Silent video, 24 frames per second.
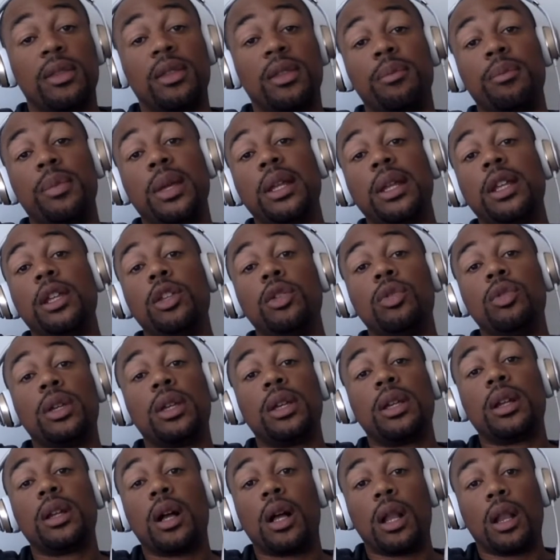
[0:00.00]
The minute you
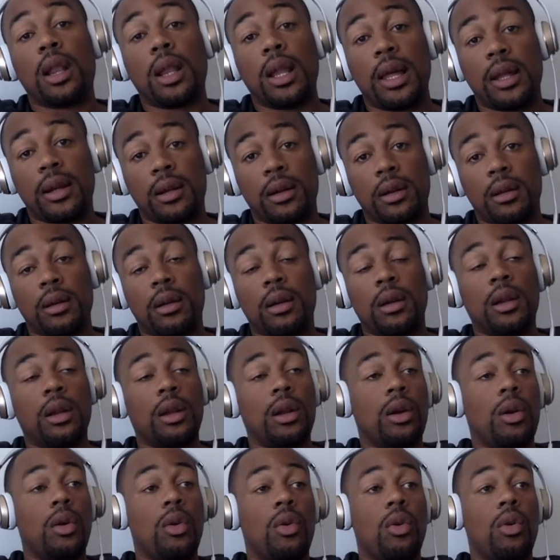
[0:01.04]
get a letter
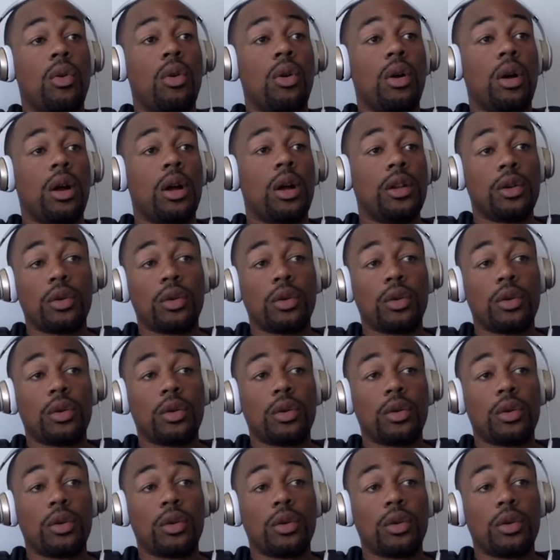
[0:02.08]
or